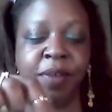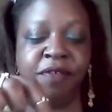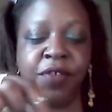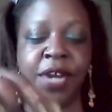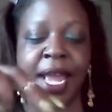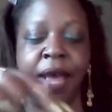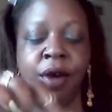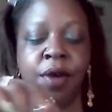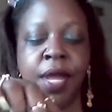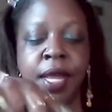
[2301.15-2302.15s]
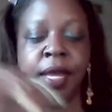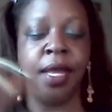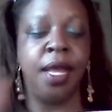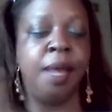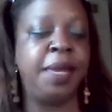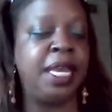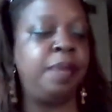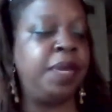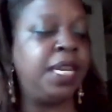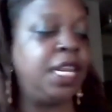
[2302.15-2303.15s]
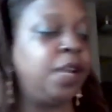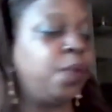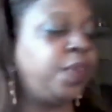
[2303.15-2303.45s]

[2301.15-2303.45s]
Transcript: But for now, I'm going to keep it in here